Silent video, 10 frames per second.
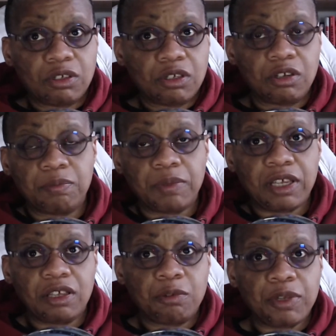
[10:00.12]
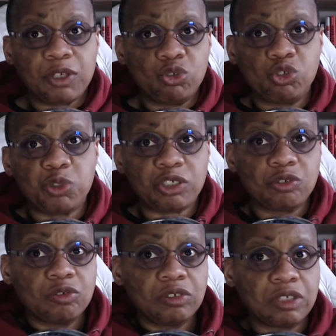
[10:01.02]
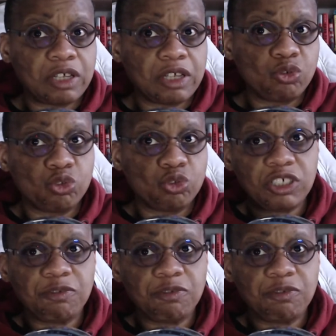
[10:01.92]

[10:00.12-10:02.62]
on my YouTube channel. As usual, give